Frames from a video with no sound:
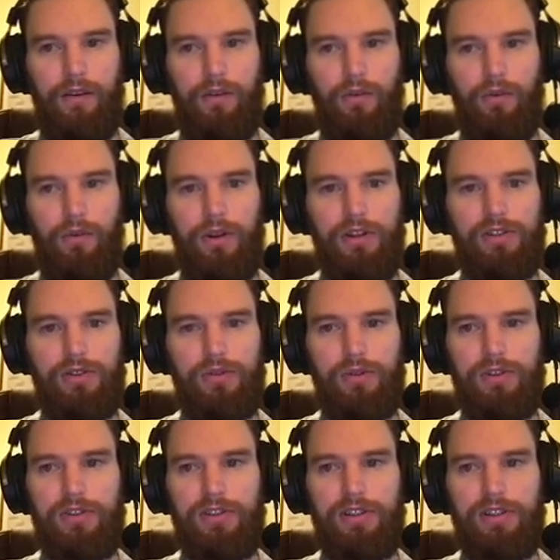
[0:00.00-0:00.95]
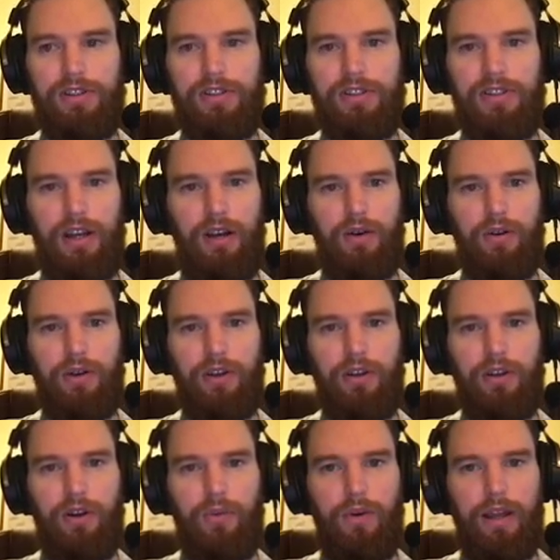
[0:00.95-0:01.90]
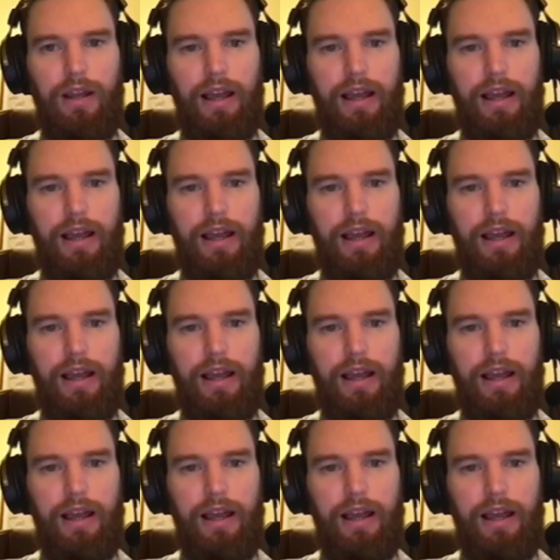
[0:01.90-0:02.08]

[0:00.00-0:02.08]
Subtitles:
Resources. Oh, you know what?